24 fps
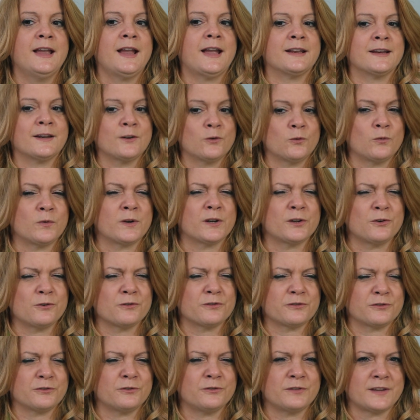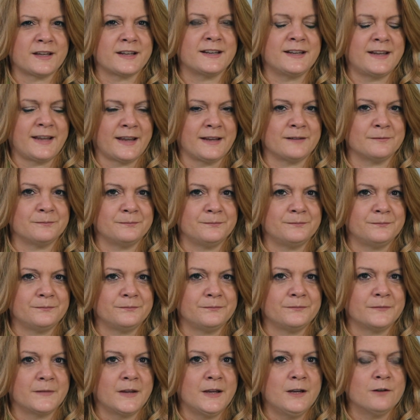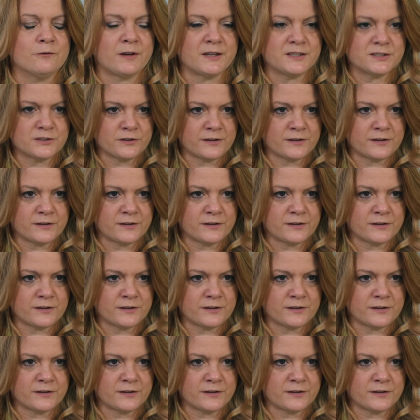and I don't want to go through that again. Right.